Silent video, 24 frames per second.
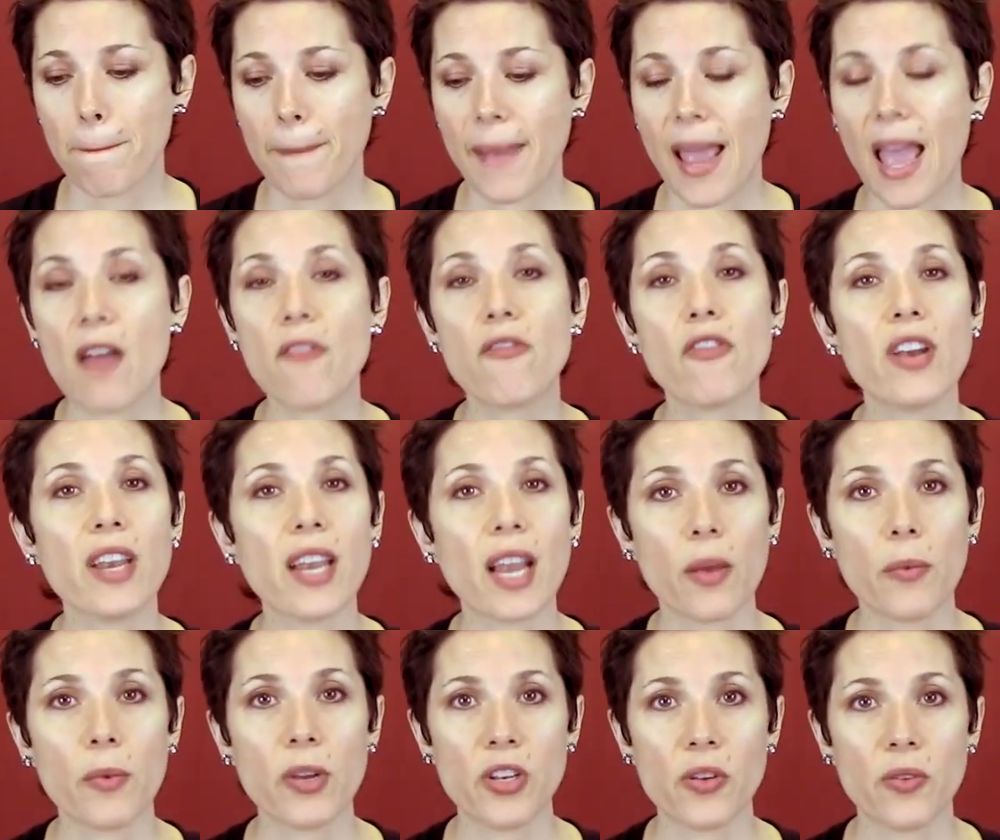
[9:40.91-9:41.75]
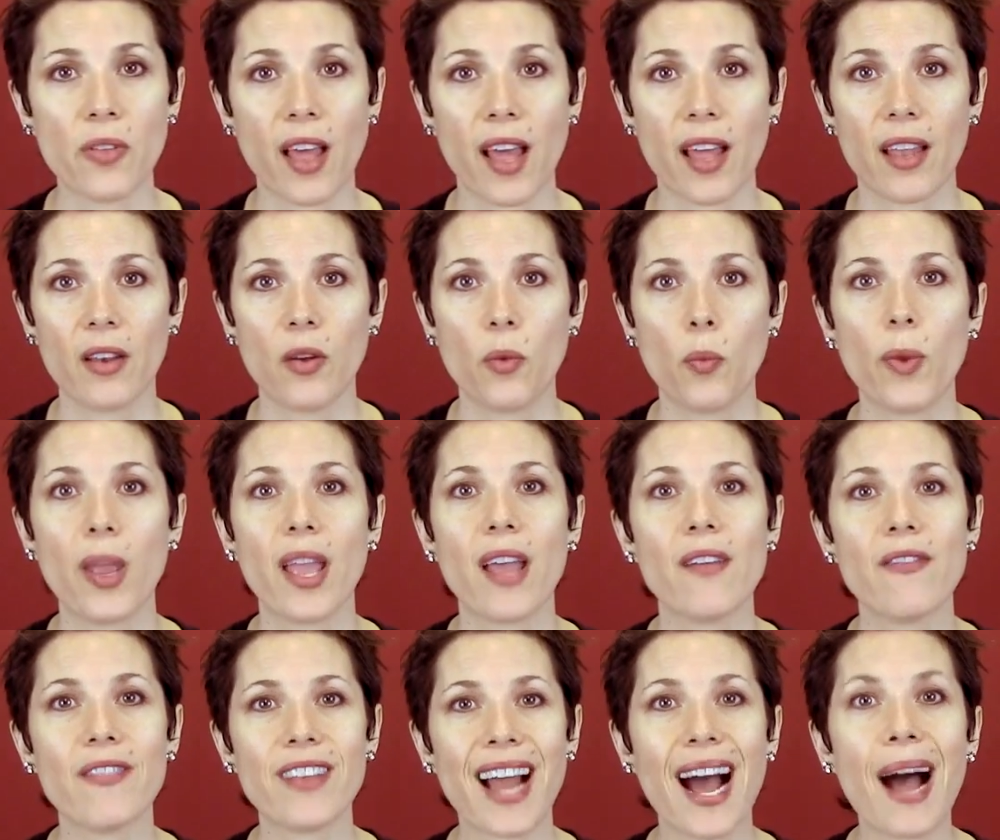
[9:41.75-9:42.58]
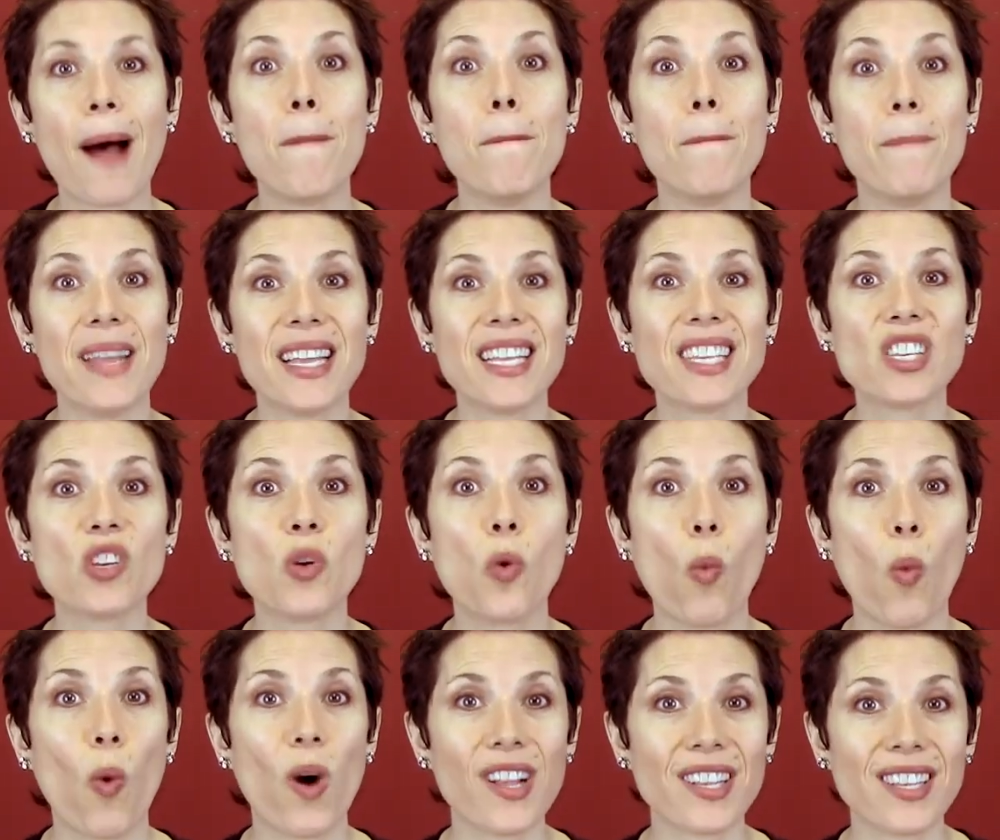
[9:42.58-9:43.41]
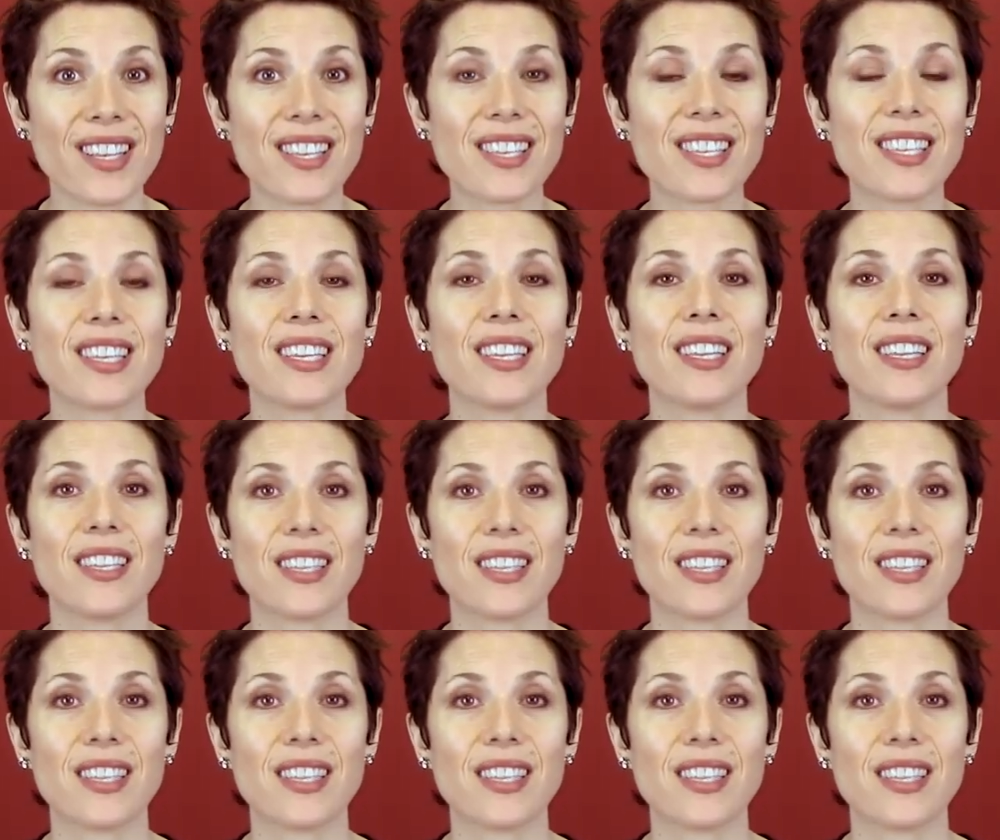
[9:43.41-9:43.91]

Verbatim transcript: Every night we do that. We have not missed once